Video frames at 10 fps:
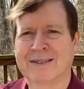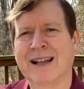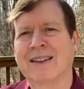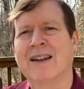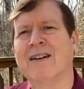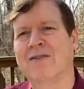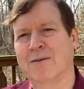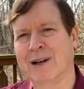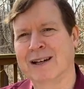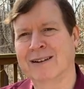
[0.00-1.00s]
that loved
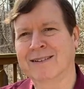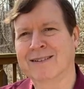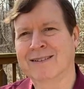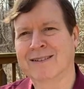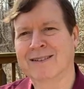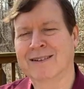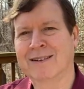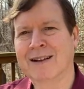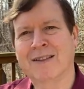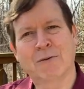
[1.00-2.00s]
me,
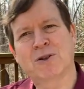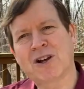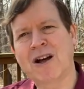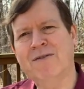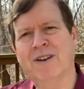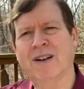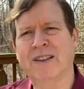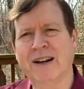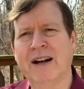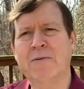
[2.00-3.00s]
that was
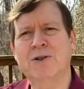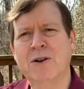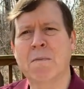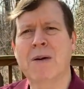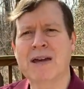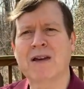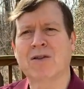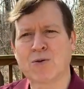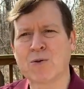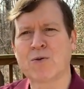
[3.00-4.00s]
confident that I was going to make it
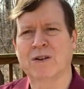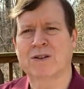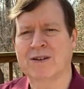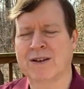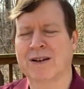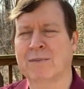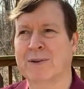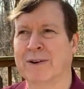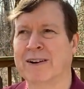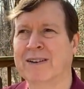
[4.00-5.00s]
through this time
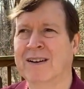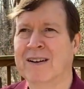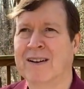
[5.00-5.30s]
period,